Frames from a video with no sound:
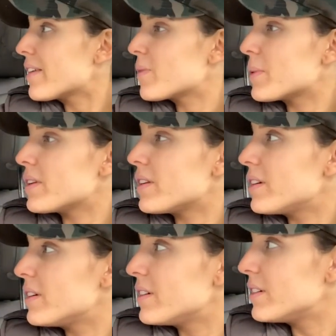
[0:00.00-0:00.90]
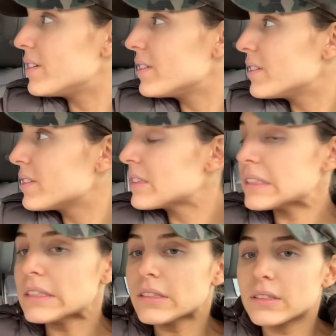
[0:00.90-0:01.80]
That's actually Andrew's
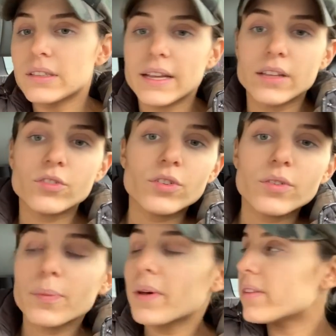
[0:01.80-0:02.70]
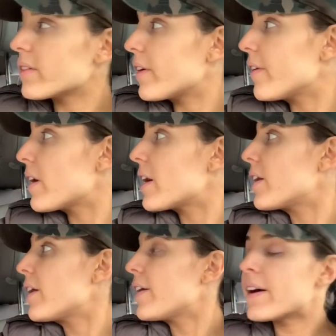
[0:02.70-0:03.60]
bus. Andrew's bus. Oh, I'll, ha
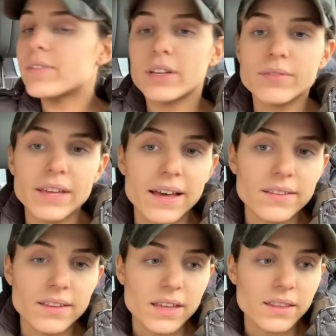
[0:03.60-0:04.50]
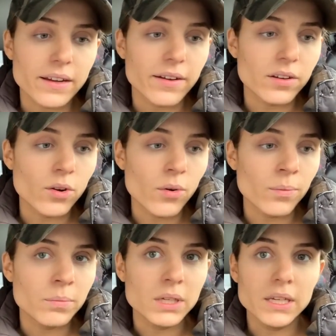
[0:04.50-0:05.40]
I'll have enough gas to get there and home.